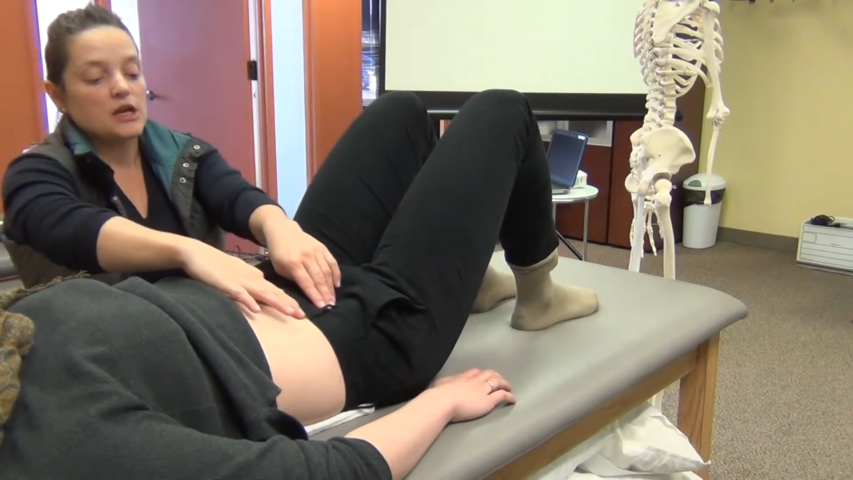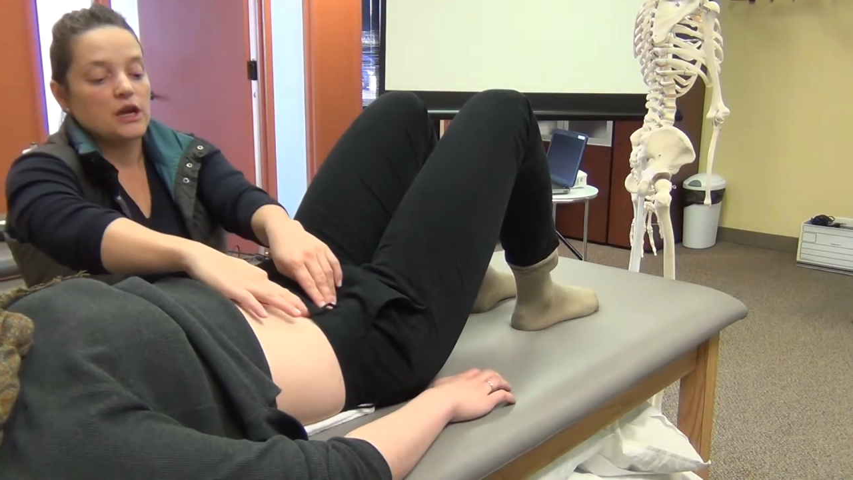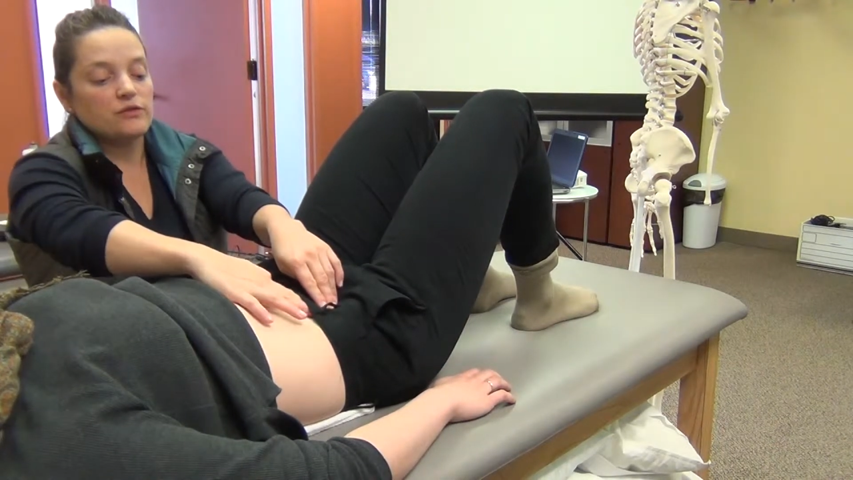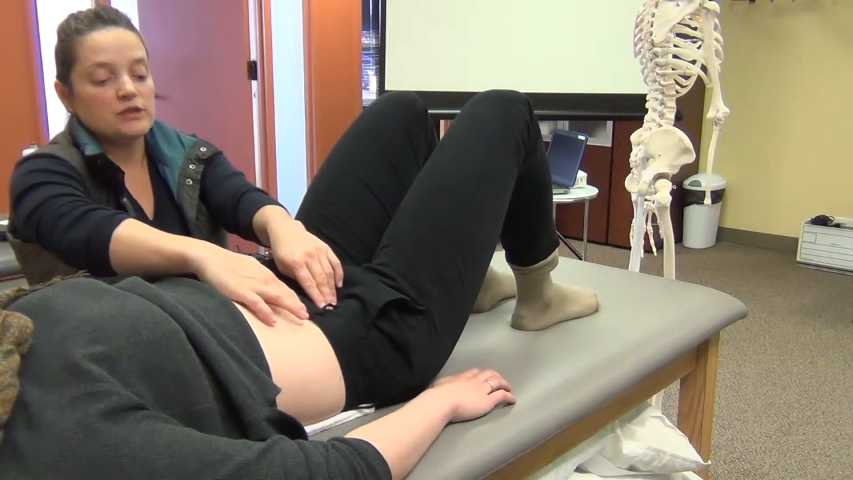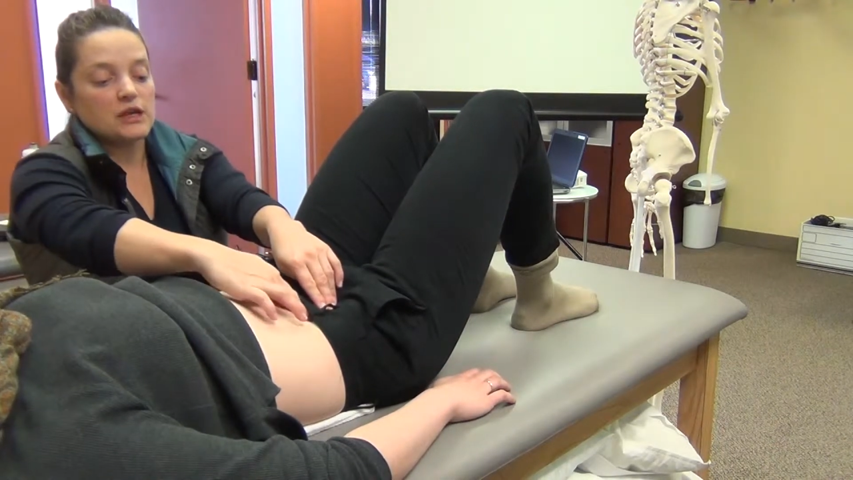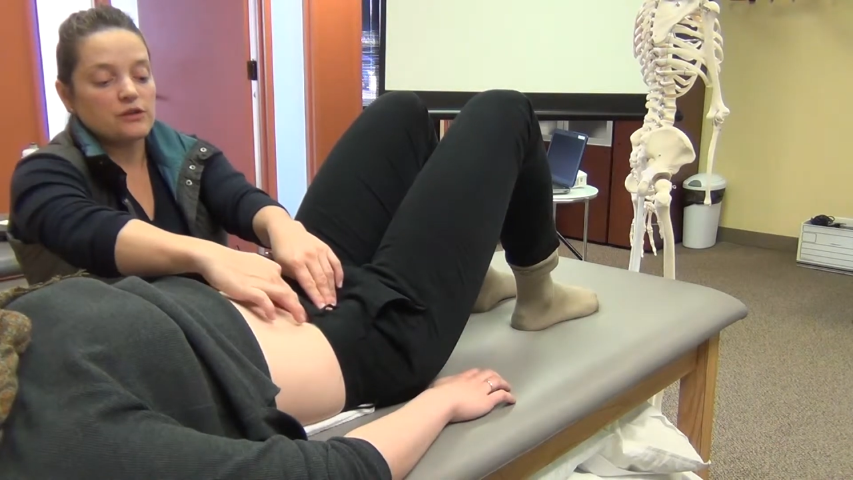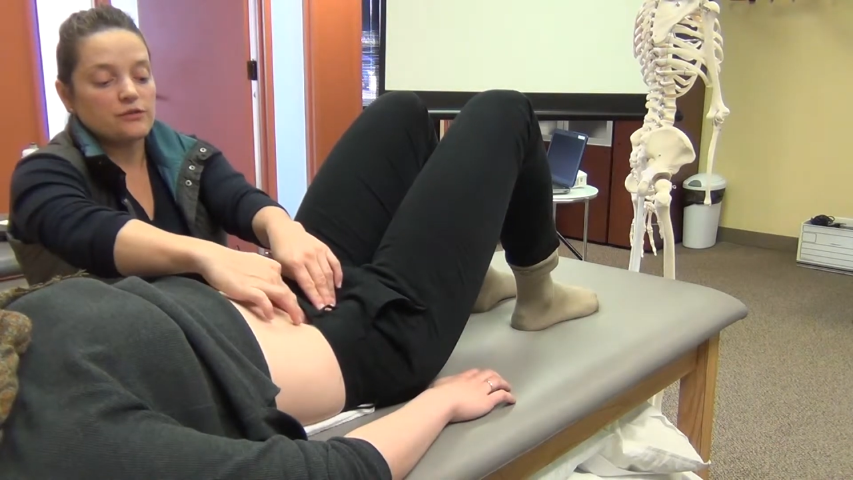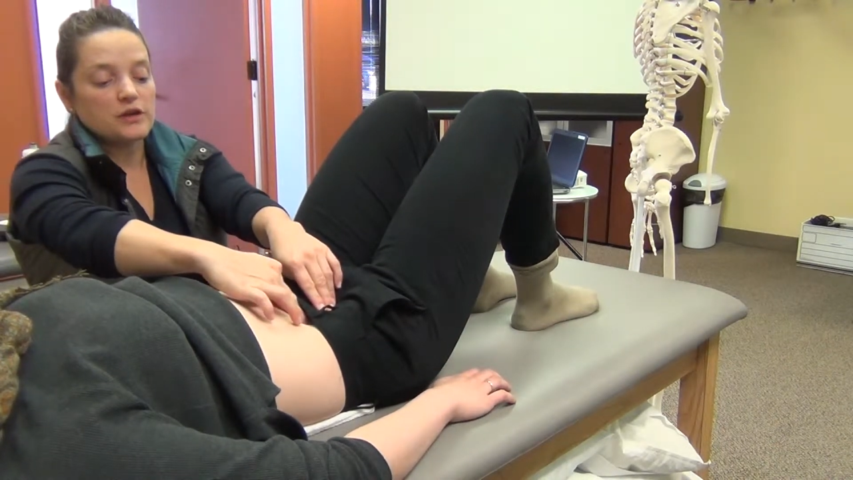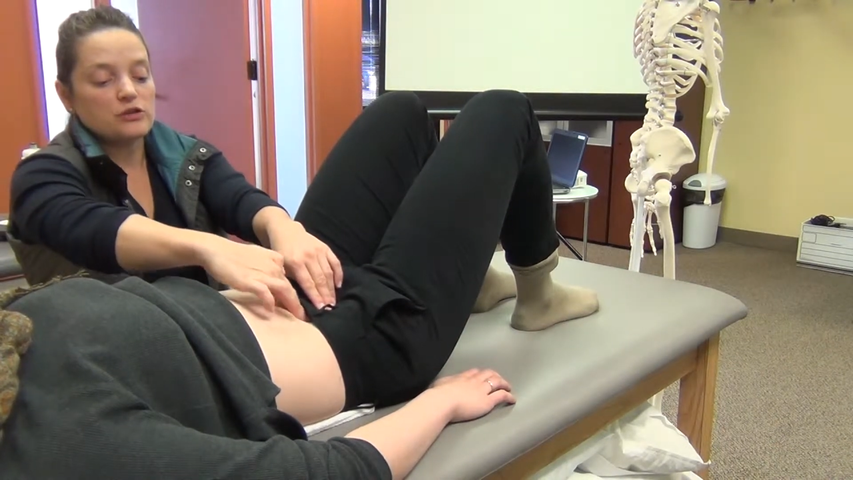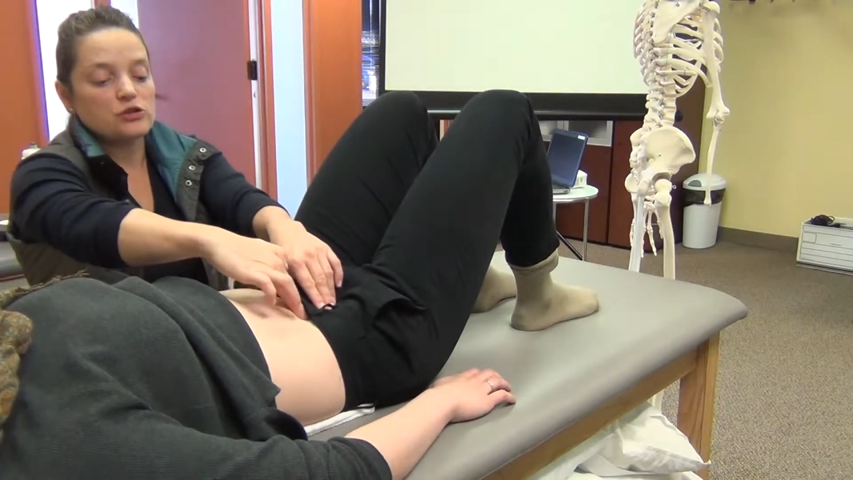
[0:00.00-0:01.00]
if you take your
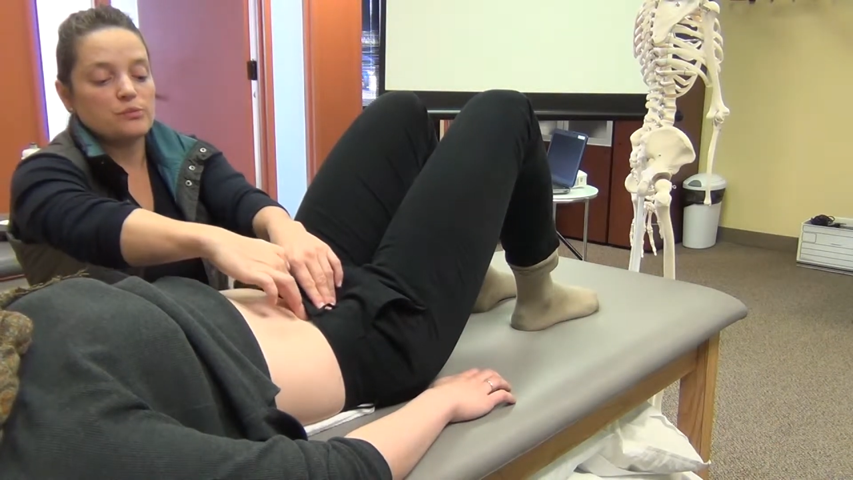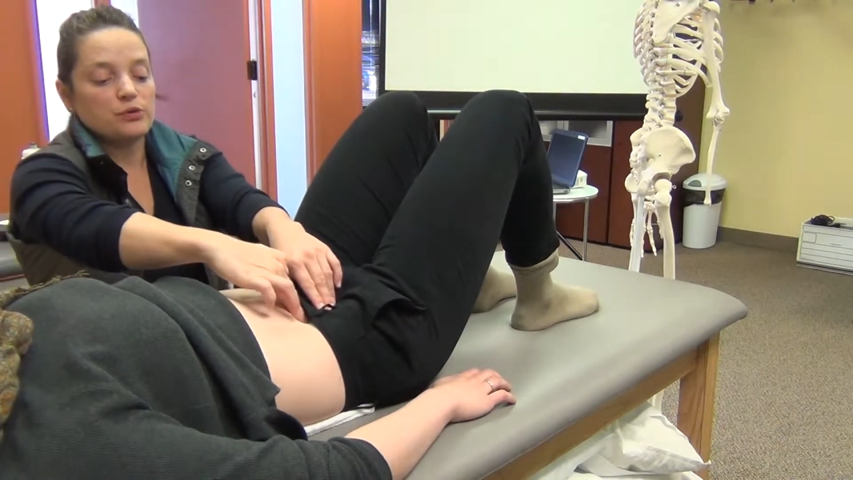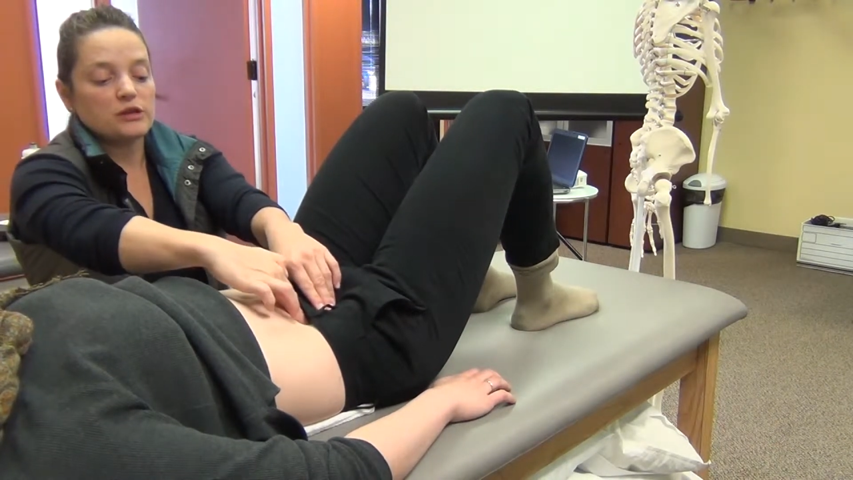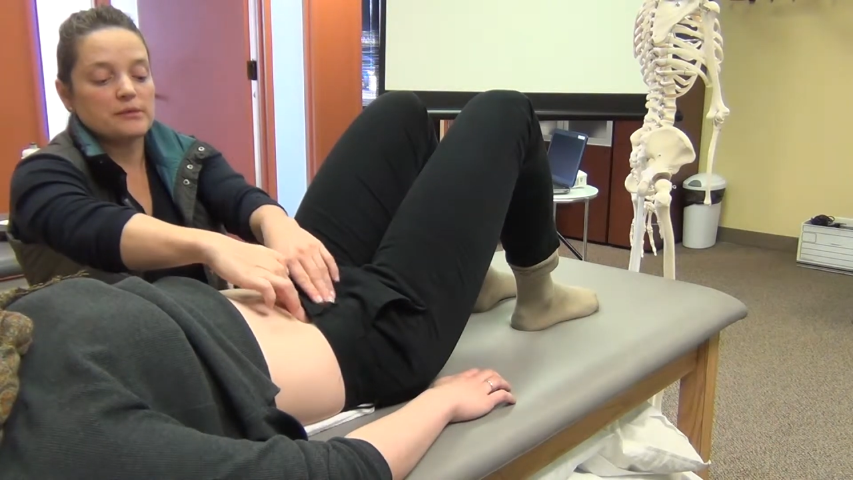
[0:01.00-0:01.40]
fingers and you put